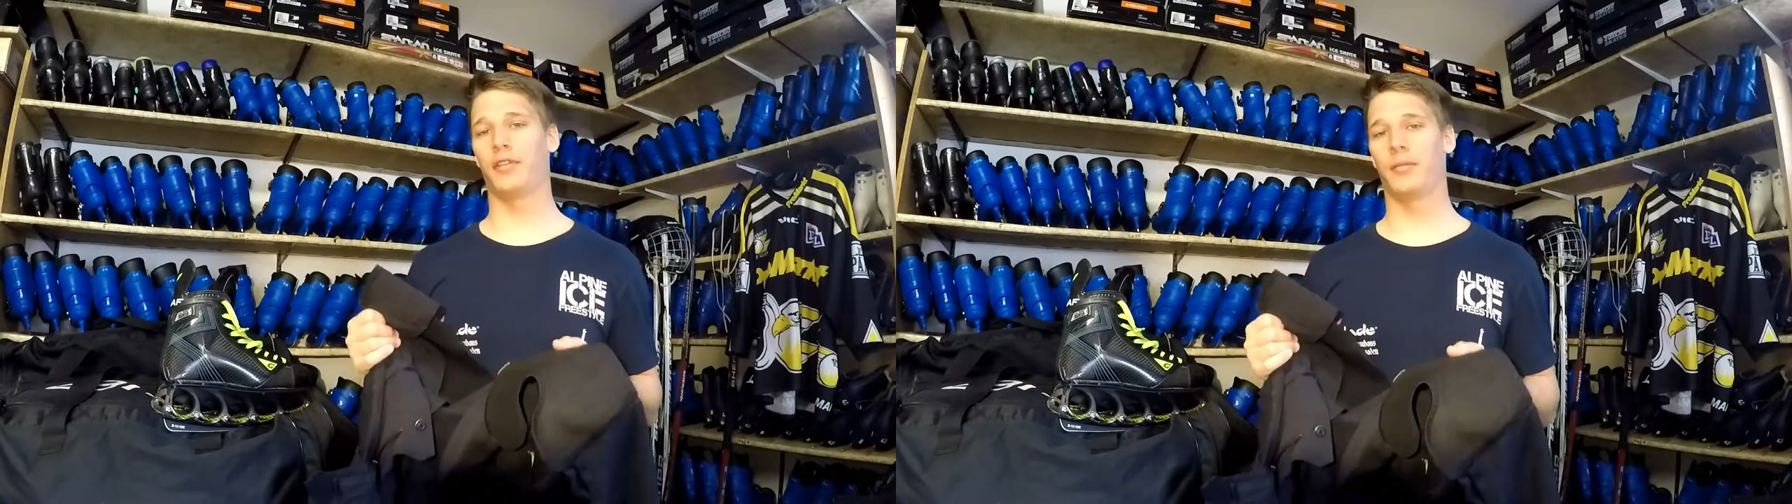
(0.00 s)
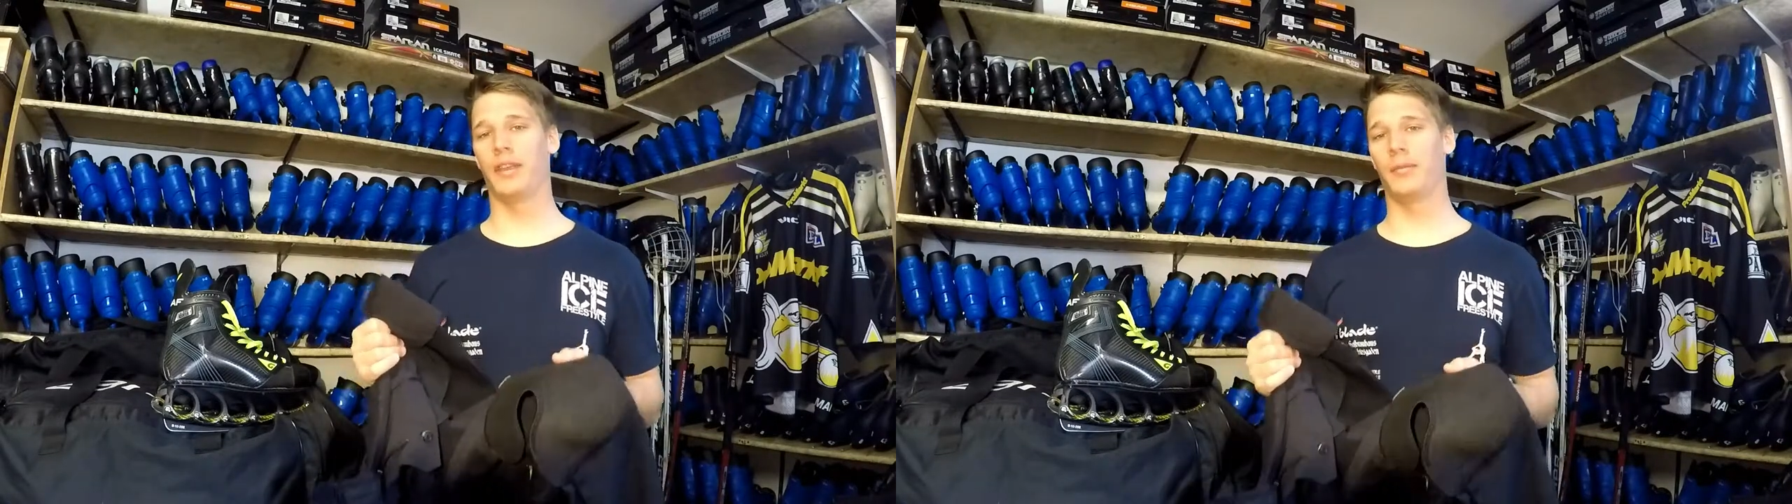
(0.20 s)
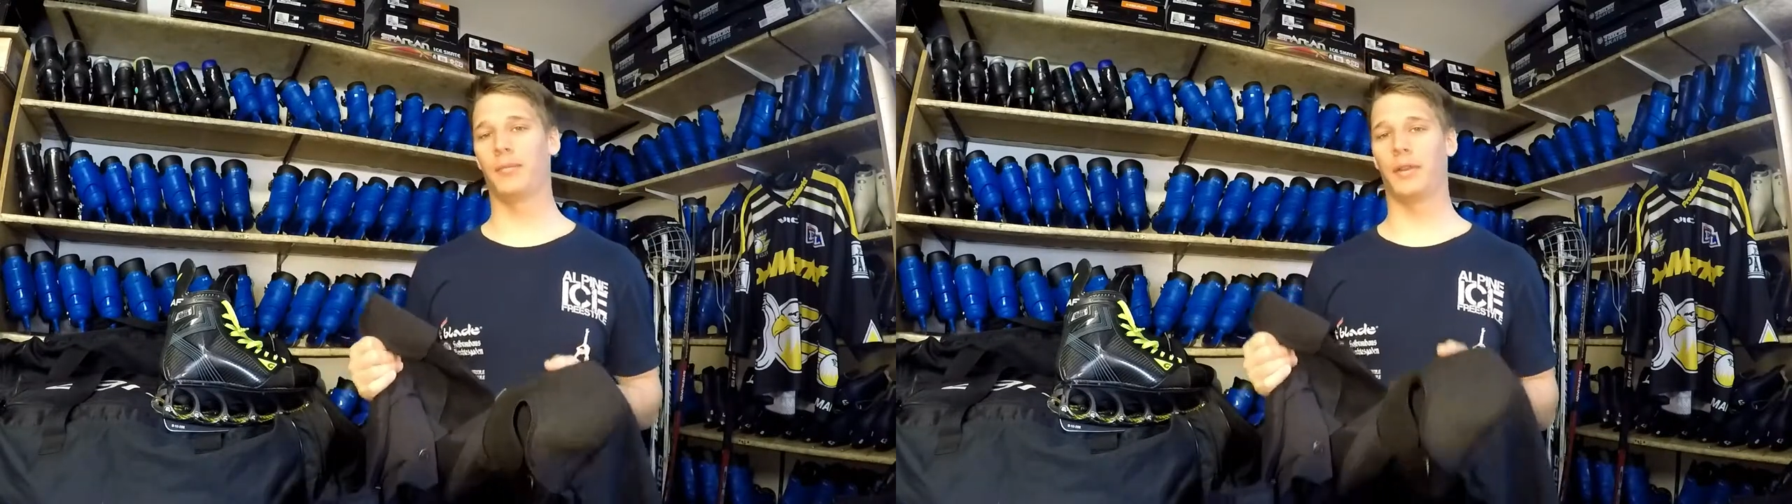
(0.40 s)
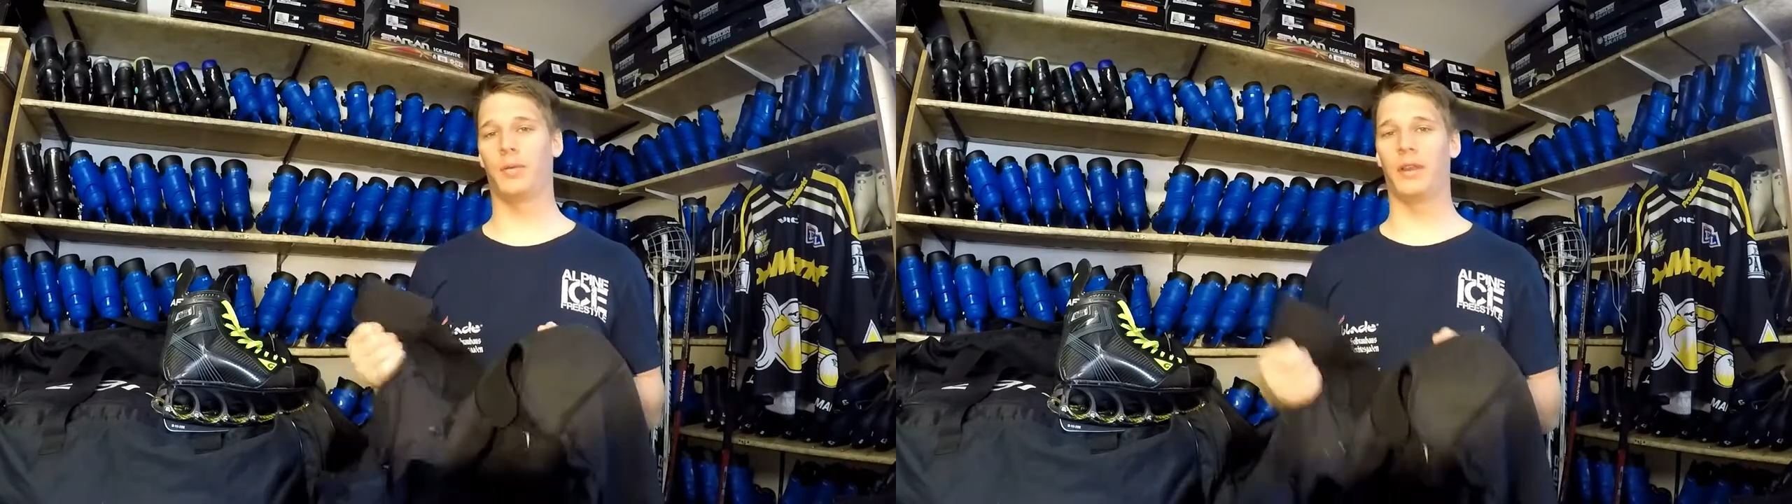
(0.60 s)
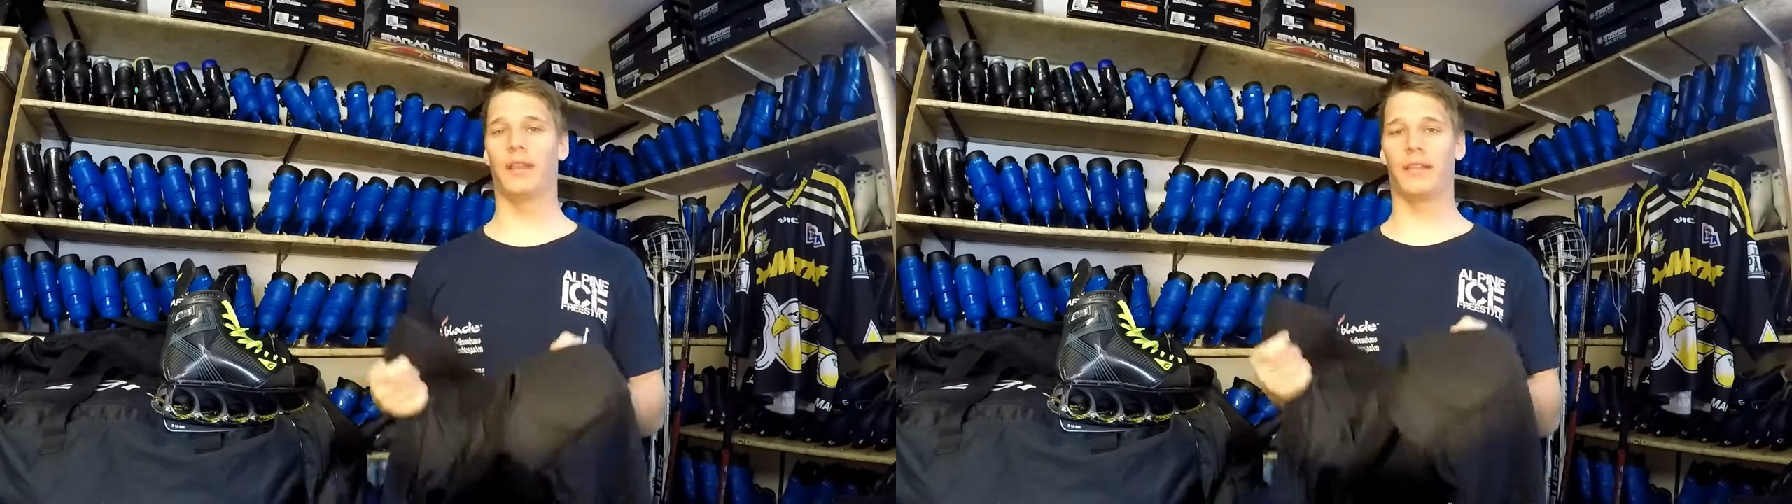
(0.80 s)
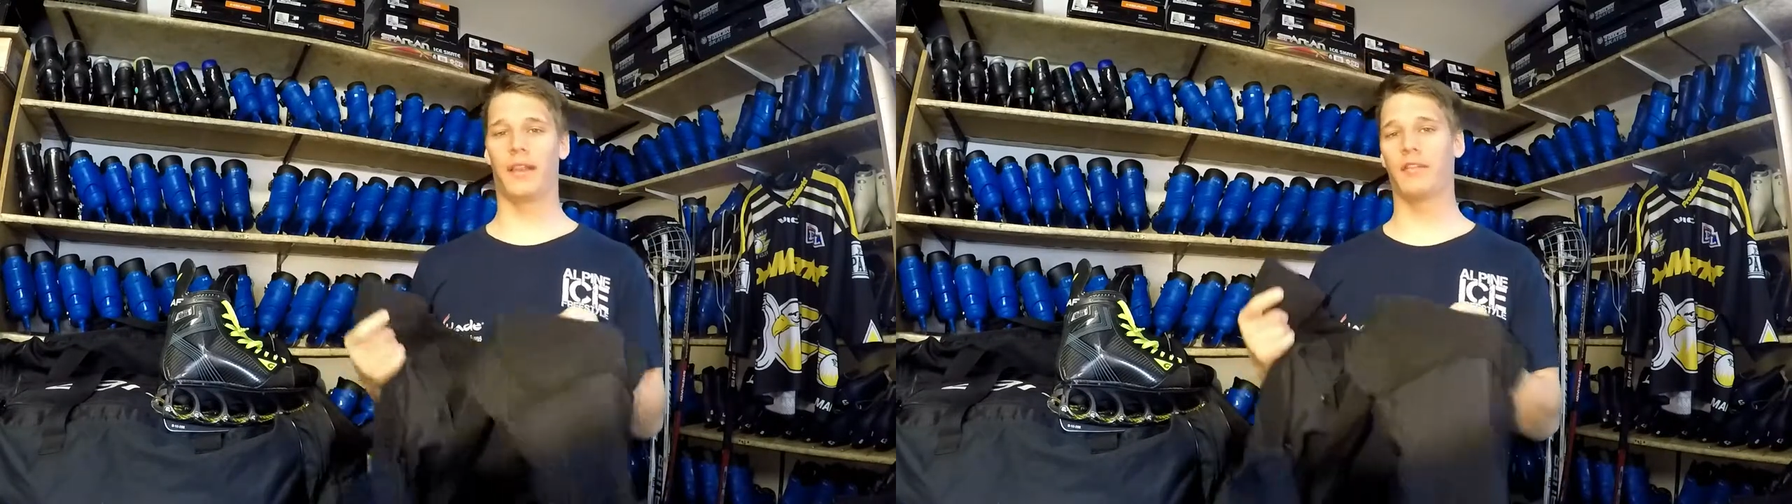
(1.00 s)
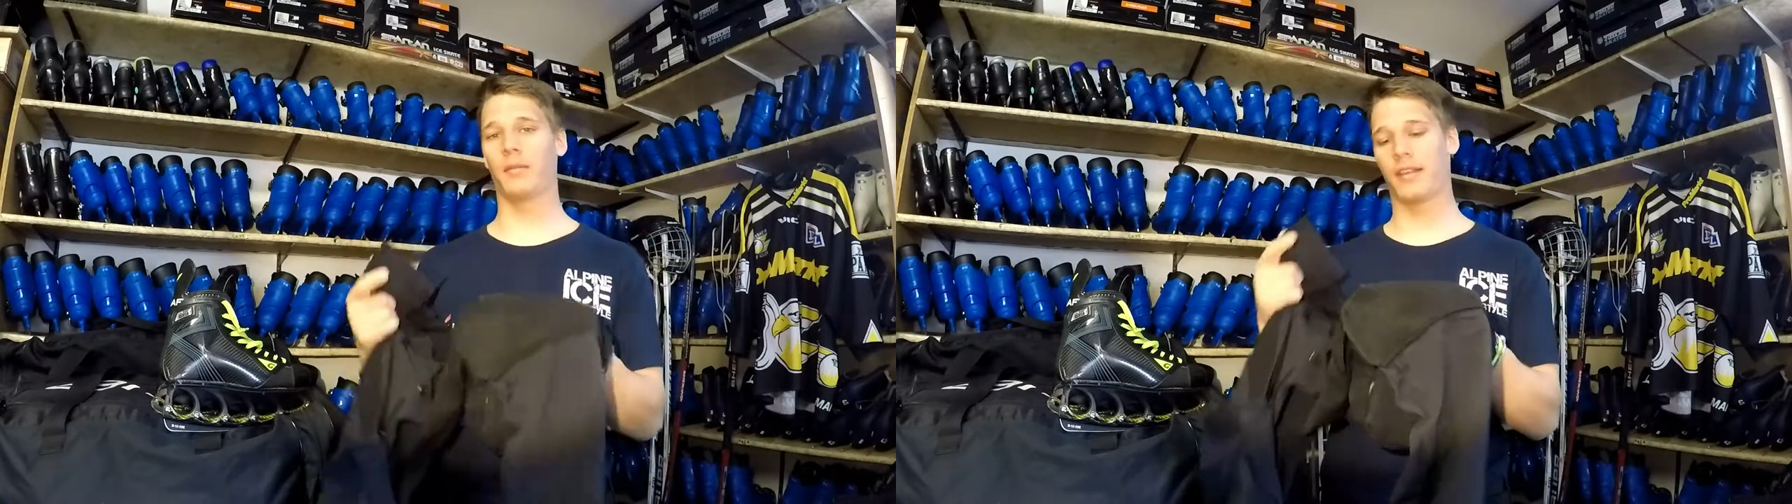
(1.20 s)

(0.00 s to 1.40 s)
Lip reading: for me between saving